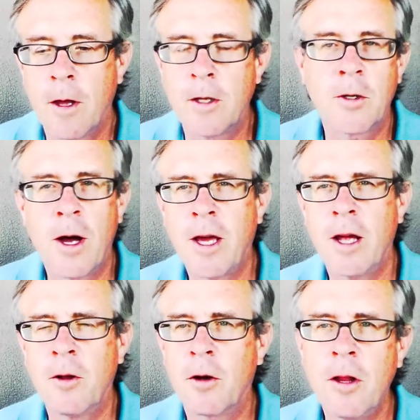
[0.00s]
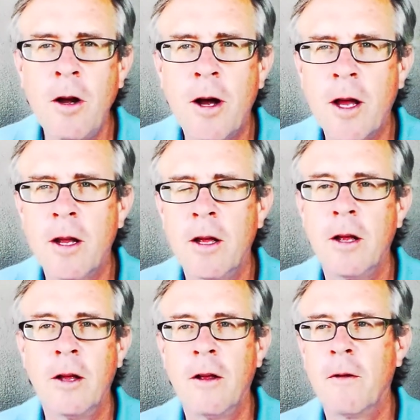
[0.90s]
And so I can't look there. I gotta,
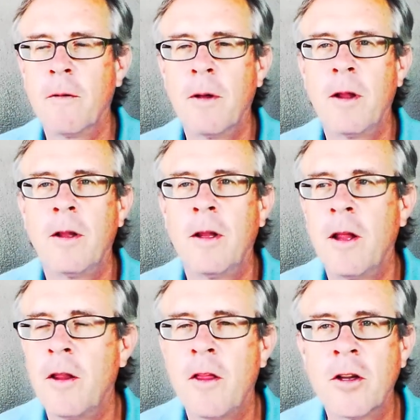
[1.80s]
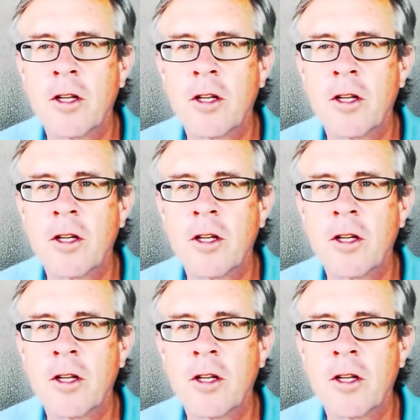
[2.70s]
they